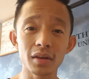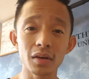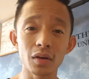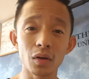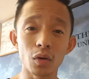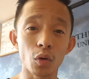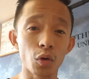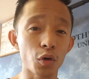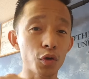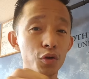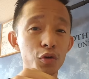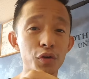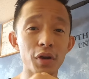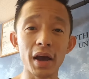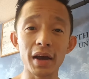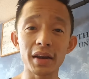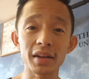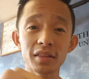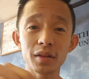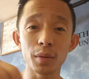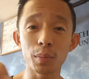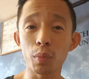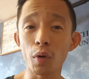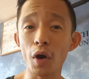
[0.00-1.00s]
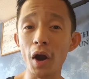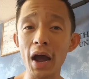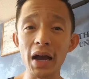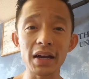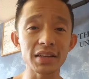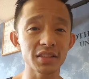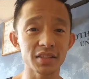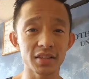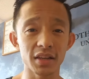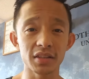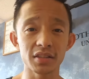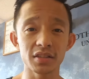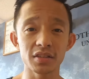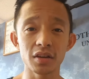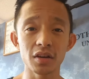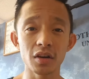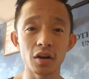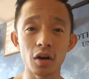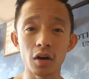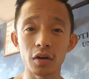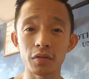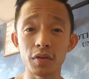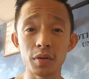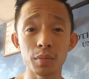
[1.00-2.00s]
or you're not in the process
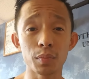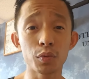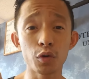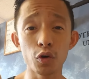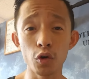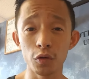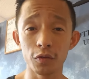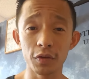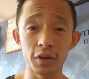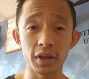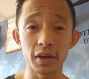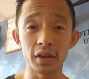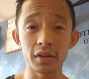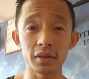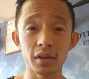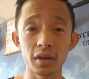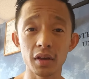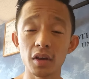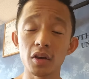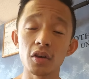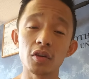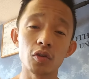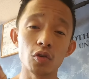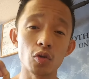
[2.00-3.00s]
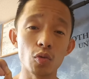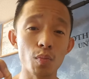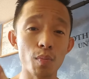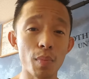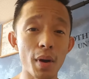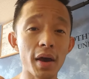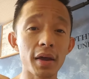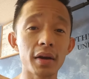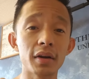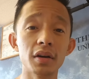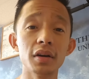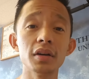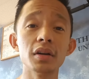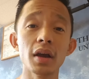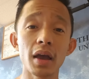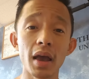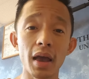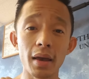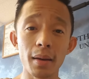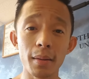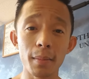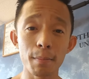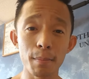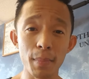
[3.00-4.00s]
of improving it, you better
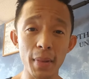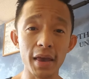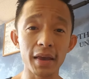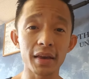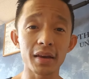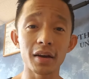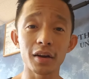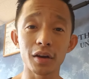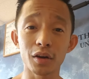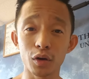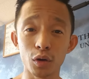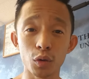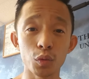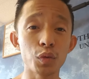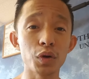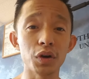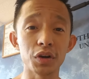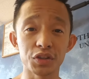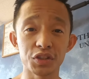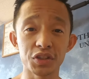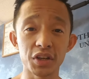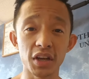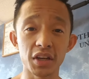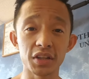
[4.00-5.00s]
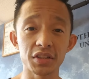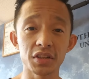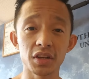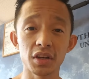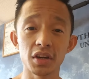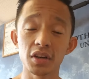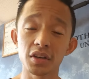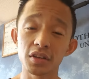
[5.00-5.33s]
make a career change.